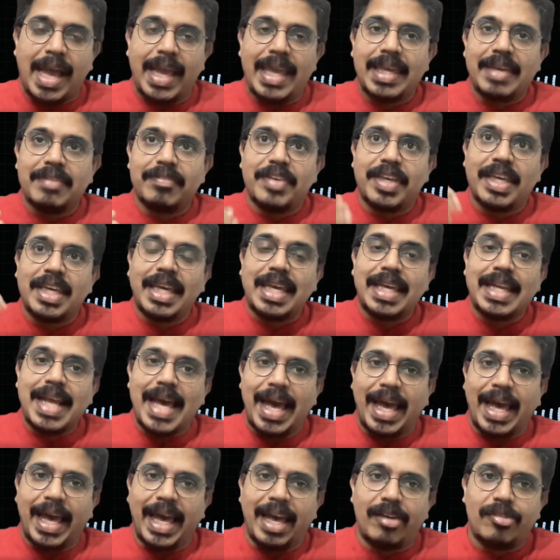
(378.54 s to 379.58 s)
we can
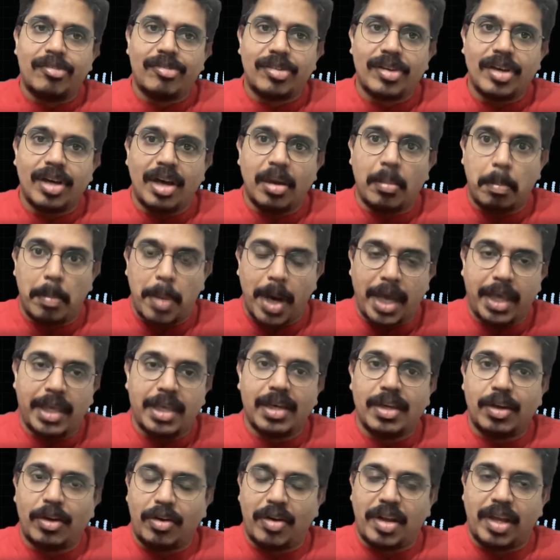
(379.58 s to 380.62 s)
have a
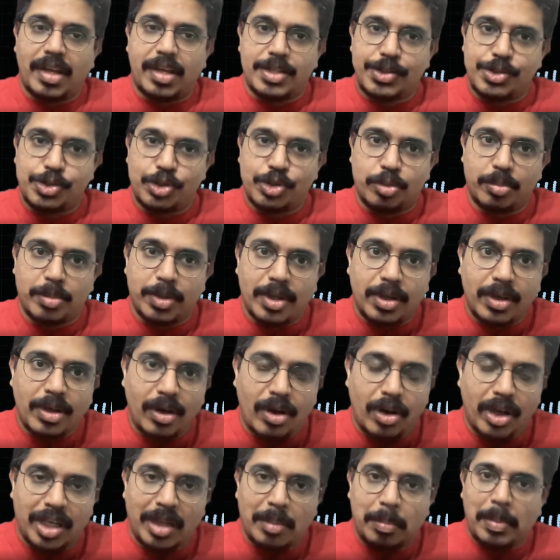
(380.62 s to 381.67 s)
buyer or a consumer
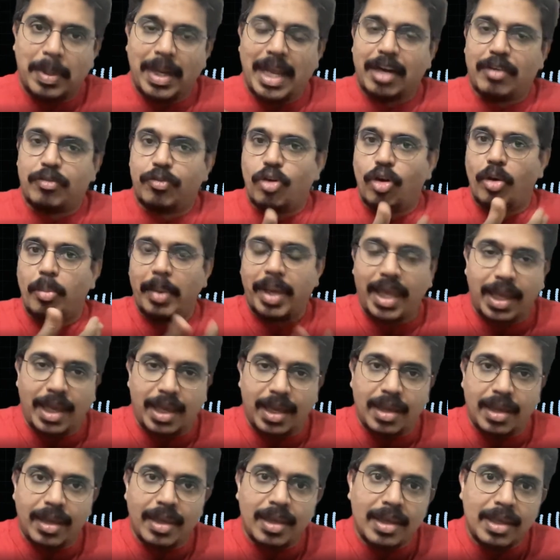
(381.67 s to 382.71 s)
on a platform
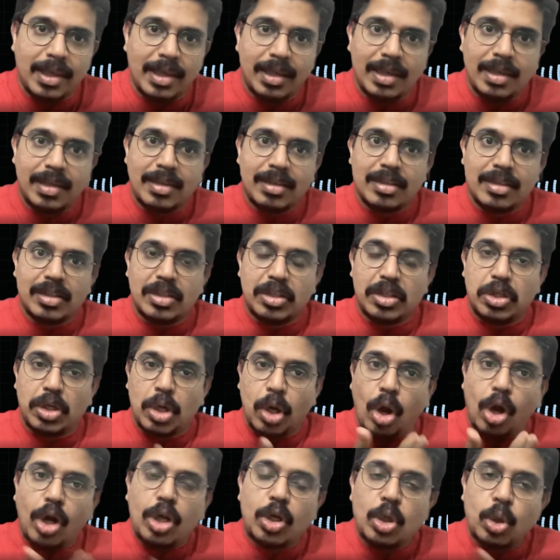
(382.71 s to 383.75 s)
A,
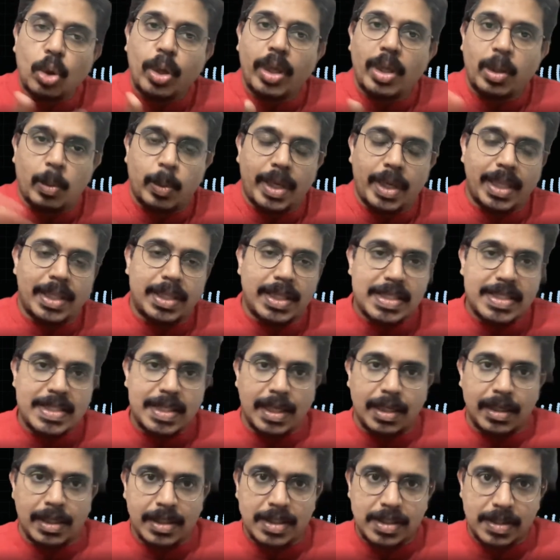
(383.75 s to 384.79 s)
not knowing where the
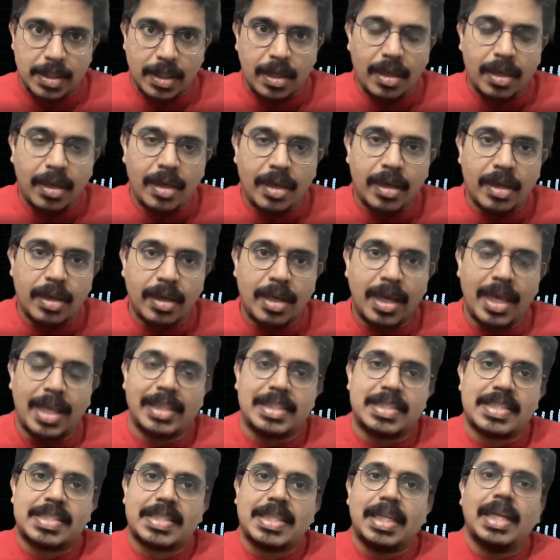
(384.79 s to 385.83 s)
sellers are, and
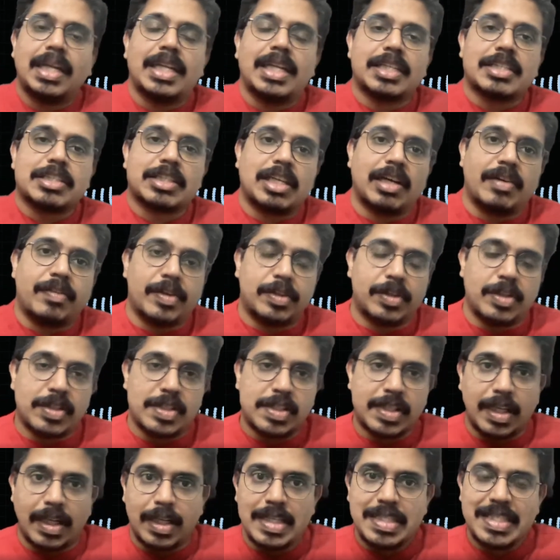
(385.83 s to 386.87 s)
still discover those
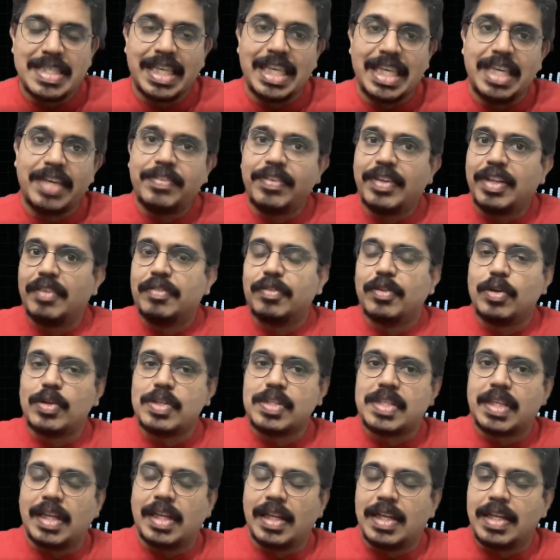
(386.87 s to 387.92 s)
sellers, even if those
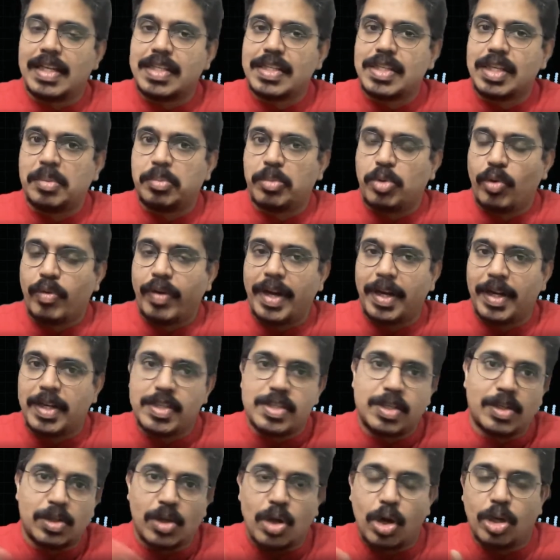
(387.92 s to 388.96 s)
sellers and providers
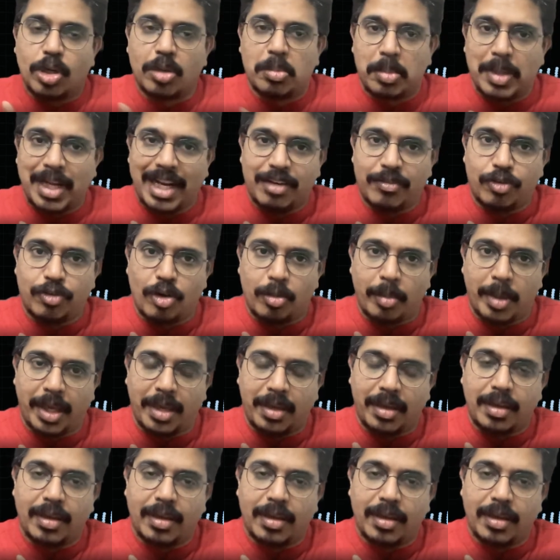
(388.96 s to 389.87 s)
are not on platform A.